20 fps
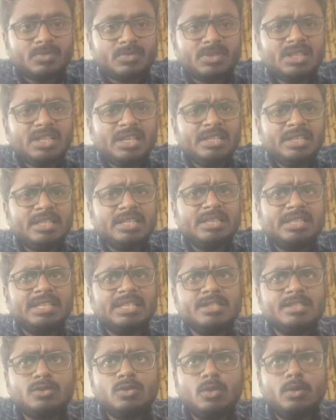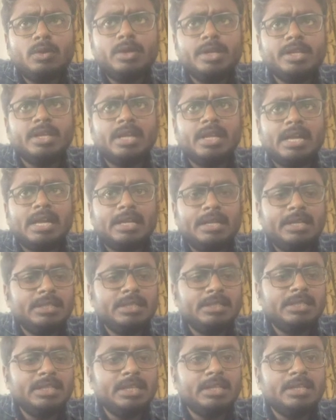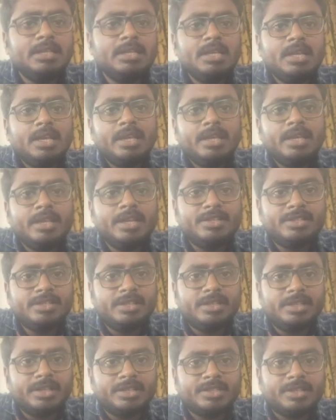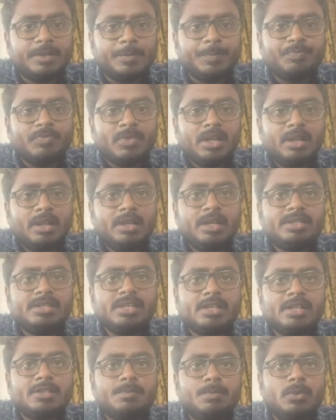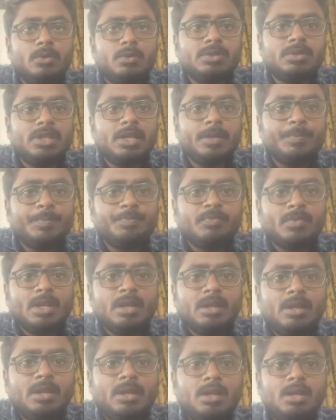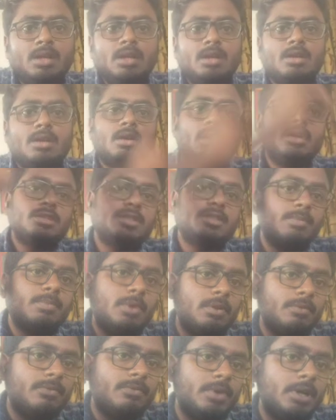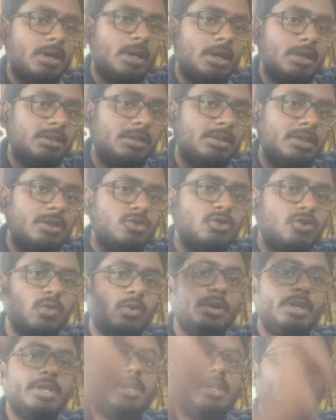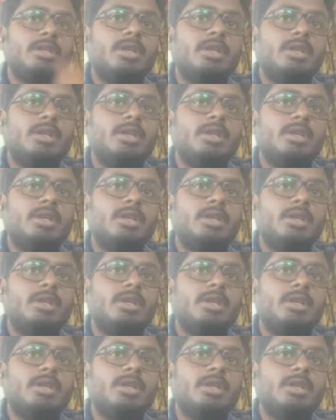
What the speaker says: the thresholding and the edge detection. Let's explore the concept of thresholding in the